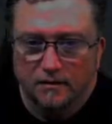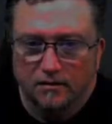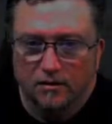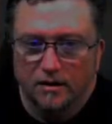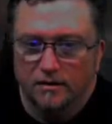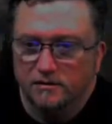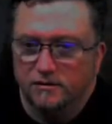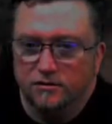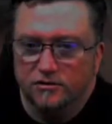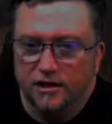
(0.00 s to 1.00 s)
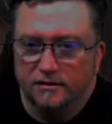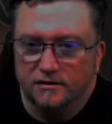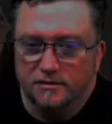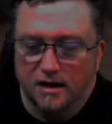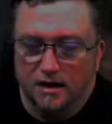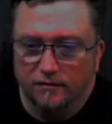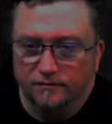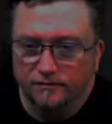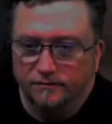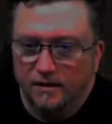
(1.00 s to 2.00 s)
All right, let's go check this out.
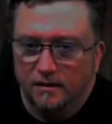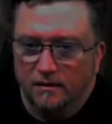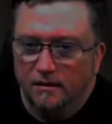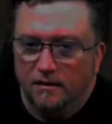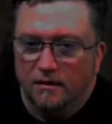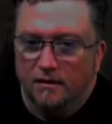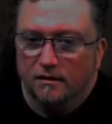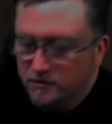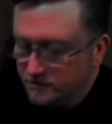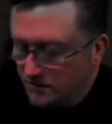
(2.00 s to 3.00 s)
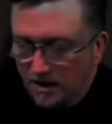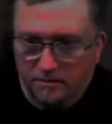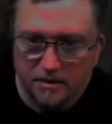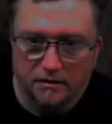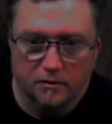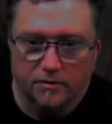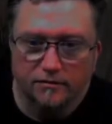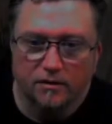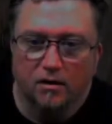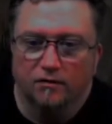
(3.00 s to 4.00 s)
This might be a little bit of
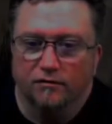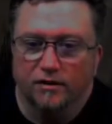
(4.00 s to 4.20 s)
a long